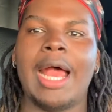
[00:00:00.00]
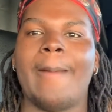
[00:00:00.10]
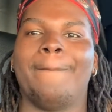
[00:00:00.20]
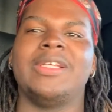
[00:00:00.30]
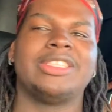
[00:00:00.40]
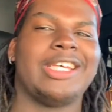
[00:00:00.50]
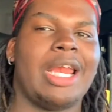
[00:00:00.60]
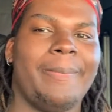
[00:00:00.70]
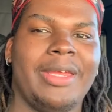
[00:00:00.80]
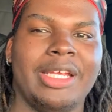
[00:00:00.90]
This is
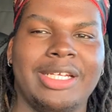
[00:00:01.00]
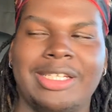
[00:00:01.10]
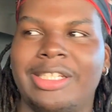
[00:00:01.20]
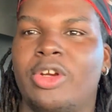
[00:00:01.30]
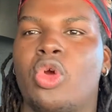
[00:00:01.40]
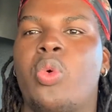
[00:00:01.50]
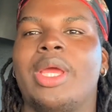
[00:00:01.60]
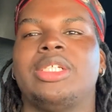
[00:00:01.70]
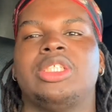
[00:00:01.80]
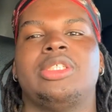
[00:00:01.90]
gonna be a little
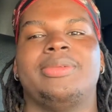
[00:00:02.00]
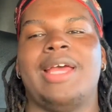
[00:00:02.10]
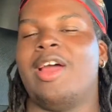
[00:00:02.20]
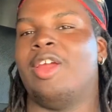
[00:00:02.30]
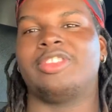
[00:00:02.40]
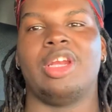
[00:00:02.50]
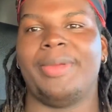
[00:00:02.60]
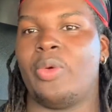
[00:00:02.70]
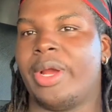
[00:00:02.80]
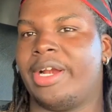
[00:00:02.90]
quick. I don't know if it's gonna
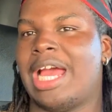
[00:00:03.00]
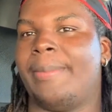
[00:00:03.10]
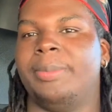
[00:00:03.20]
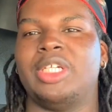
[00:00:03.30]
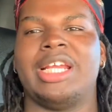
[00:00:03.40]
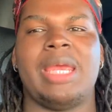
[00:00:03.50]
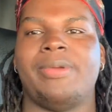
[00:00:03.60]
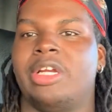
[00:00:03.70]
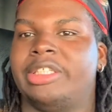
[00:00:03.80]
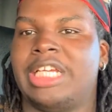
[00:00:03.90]
be quick or not, but I'm trying to keep
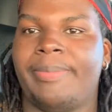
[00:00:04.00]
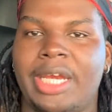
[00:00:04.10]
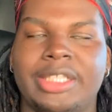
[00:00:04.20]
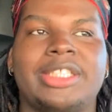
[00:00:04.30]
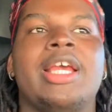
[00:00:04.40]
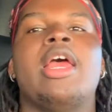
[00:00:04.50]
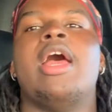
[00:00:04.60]
it under 10 minutes.